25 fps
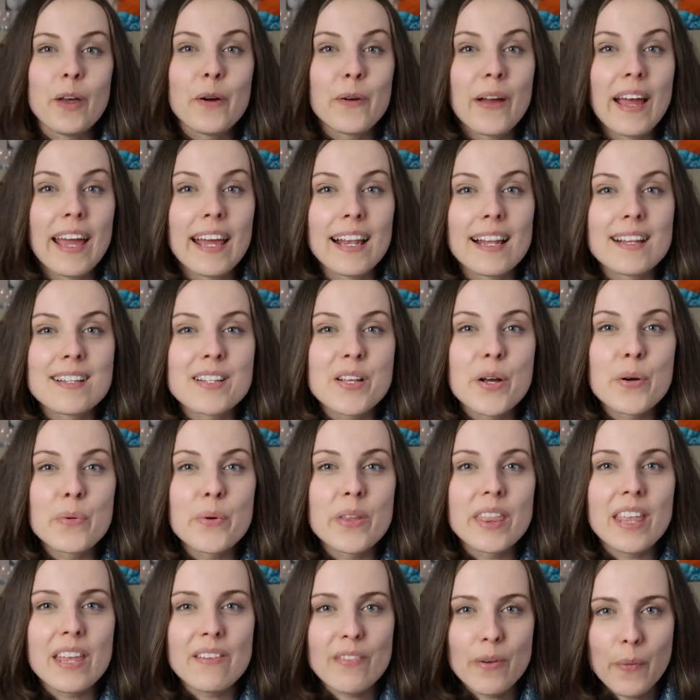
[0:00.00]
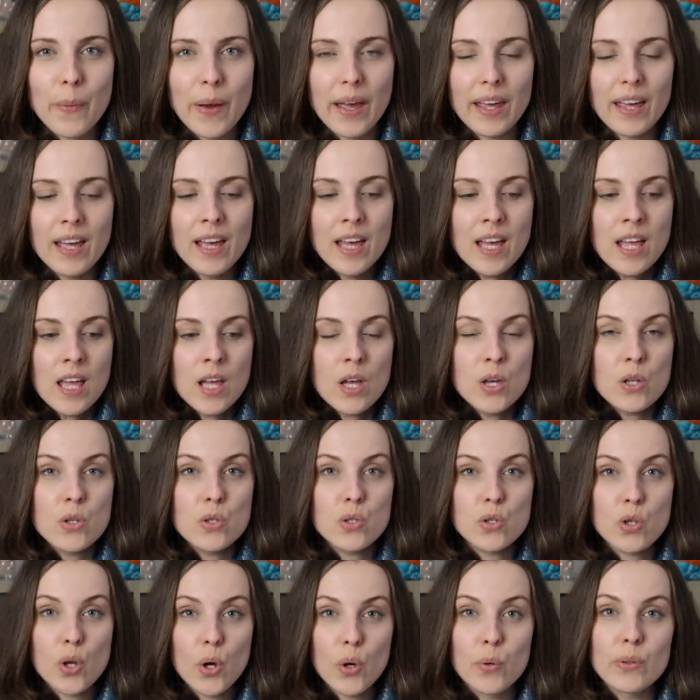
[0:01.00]
Okay, let's go with giveaway.
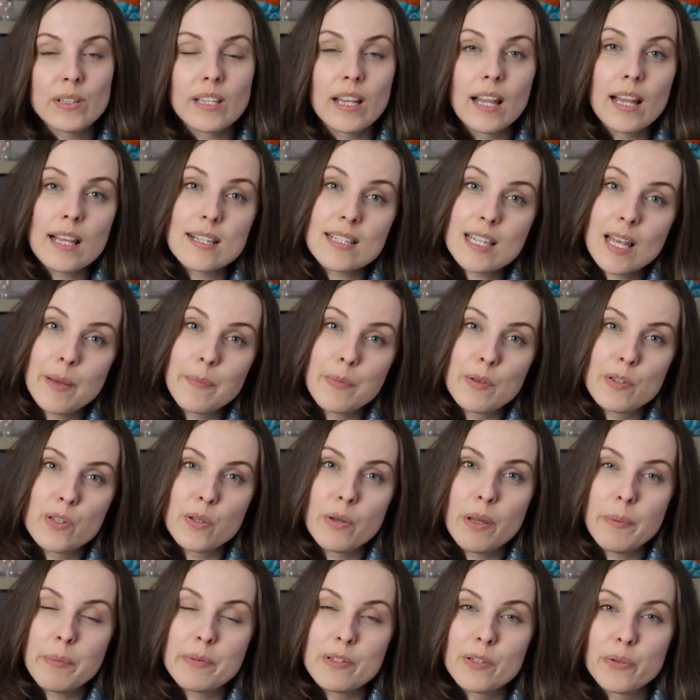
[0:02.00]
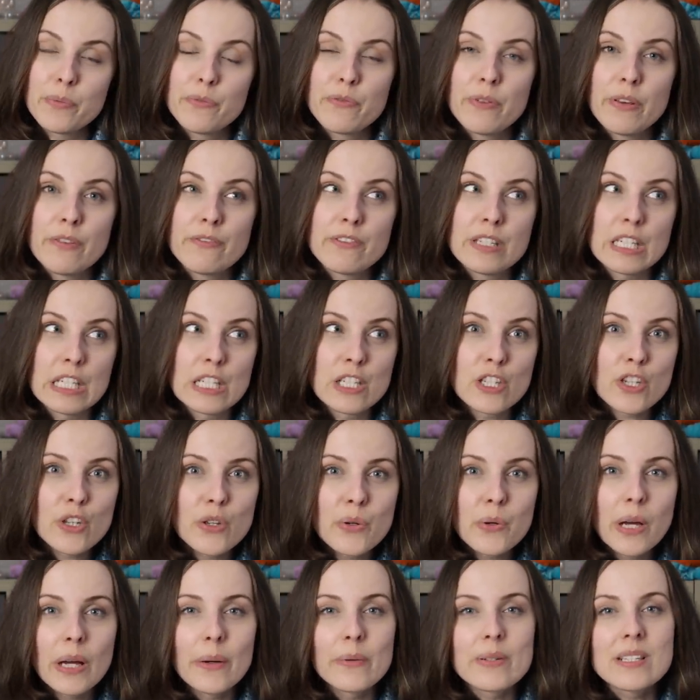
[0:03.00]
So in the last episode, episode
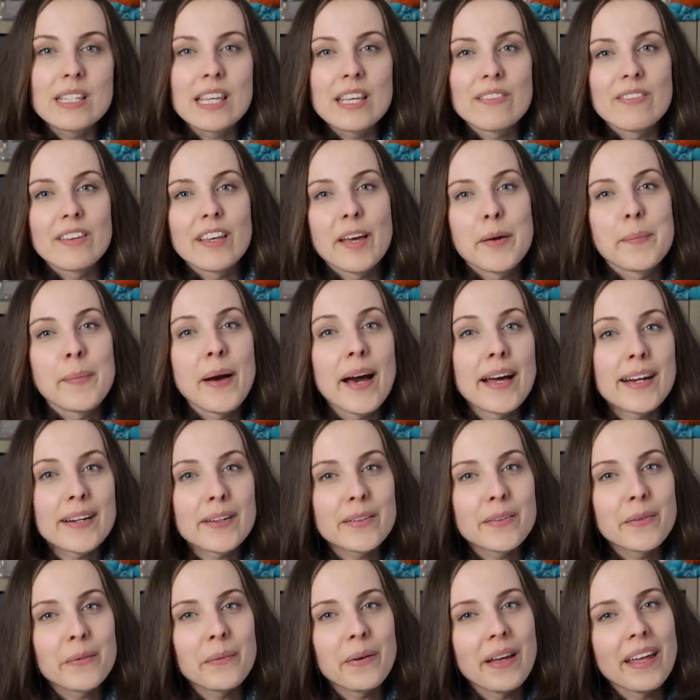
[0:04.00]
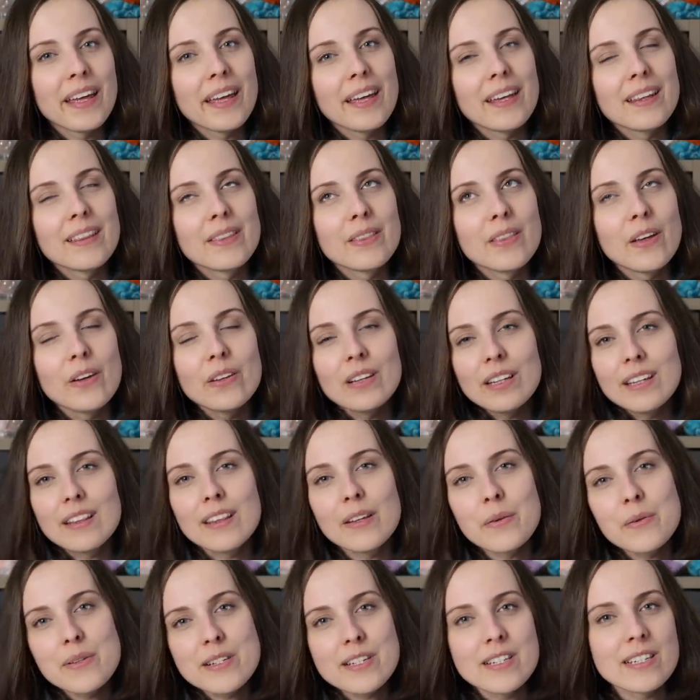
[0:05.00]
52, I was giving a pattern away. The only
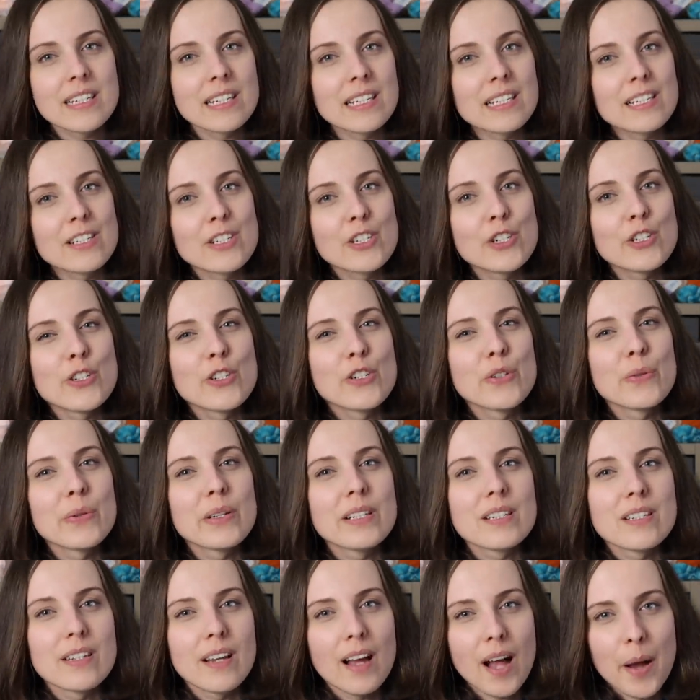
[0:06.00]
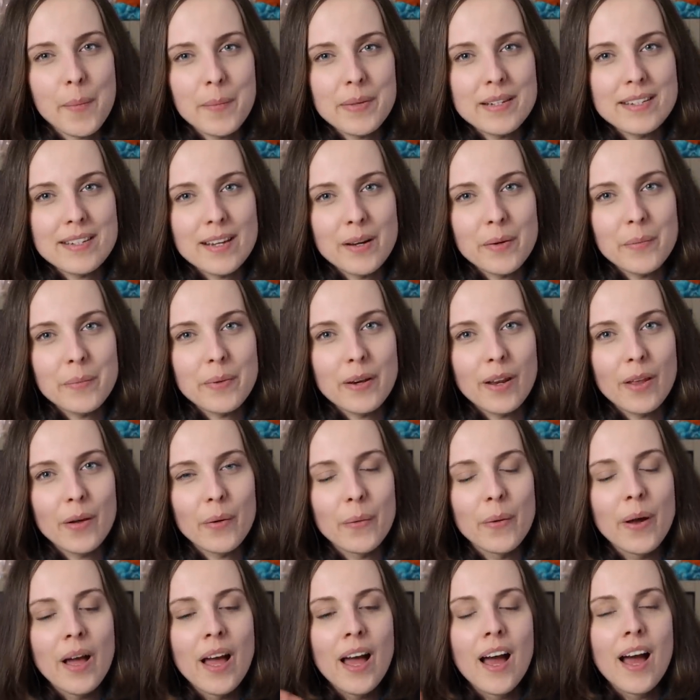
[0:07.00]
thing what you needed to do is to comment down
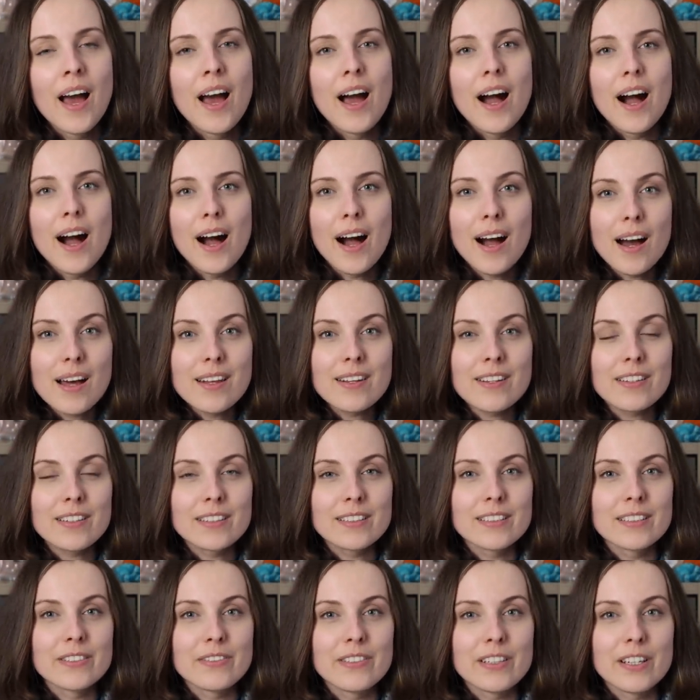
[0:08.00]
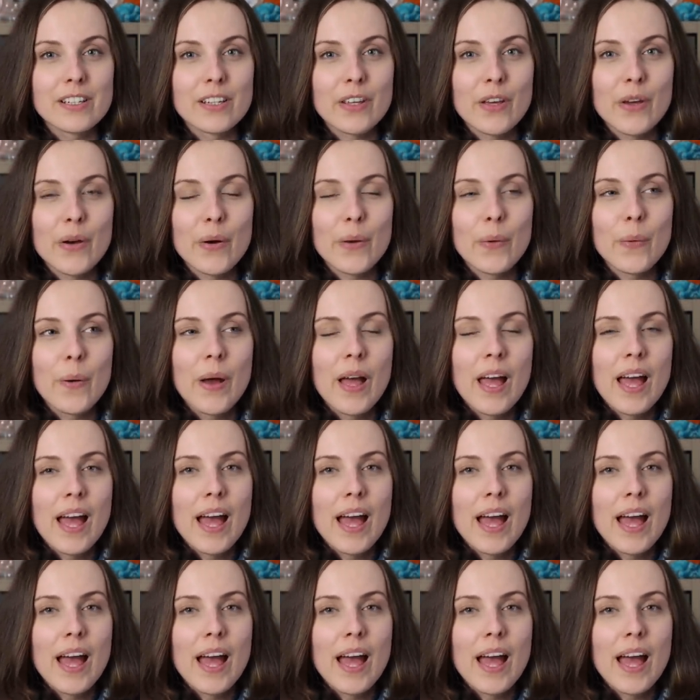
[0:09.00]
below under the video